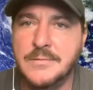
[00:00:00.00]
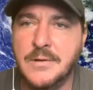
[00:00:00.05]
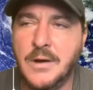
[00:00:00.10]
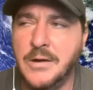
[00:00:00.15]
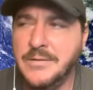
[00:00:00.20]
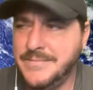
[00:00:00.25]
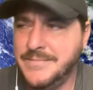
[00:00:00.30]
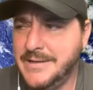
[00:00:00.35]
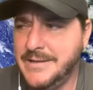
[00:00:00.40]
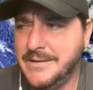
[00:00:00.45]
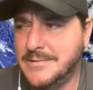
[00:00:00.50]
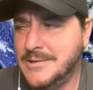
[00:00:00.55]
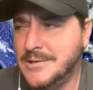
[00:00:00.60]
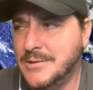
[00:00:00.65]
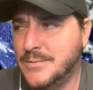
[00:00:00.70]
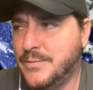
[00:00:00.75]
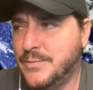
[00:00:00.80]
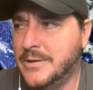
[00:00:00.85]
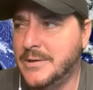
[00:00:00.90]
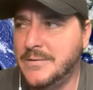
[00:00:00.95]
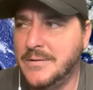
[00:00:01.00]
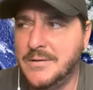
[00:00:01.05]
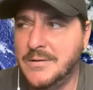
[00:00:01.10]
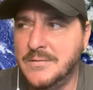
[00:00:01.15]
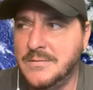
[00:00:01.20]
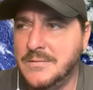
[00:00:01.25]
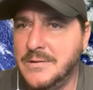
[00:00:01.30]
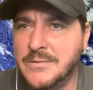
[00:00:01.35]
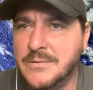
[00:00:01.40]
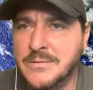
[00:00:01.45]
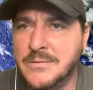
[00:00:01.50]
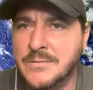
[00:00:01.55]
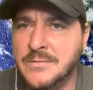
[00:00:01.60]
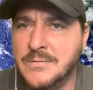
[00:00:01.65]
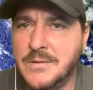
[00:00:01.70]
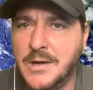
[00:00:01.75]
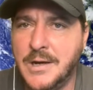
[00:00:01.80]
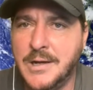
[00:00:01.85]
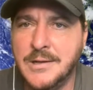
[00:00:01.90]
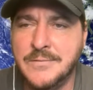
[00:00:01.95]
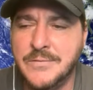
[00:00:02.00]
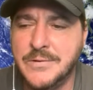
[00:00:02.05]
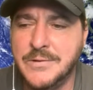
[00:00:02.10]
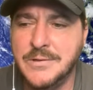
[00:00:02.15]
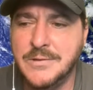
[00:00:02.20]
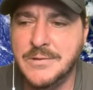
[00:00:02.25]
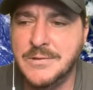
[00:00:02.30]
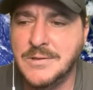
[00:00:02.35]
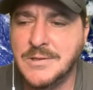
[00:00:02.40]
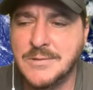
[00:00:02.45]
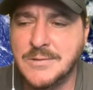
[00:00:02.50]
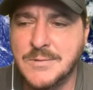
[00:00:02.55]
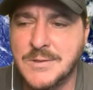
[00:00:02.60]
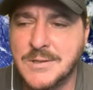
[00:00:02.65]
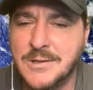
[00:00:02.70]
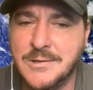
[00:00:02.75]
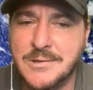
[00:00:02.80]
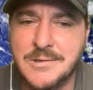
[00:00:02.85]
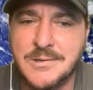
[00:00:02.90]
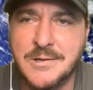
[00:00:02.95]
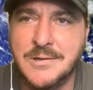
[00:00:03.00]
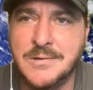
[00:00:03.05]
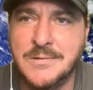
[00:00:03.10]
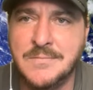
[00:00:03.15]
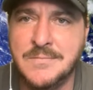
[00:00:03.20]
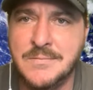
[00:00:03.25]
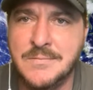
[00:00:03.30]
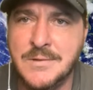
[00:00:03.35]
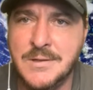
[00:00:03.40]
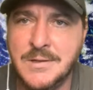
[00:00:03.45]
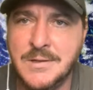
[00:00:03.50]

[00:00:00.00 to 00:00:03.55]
Oh yeah. Just put a little olive oil and some salt on a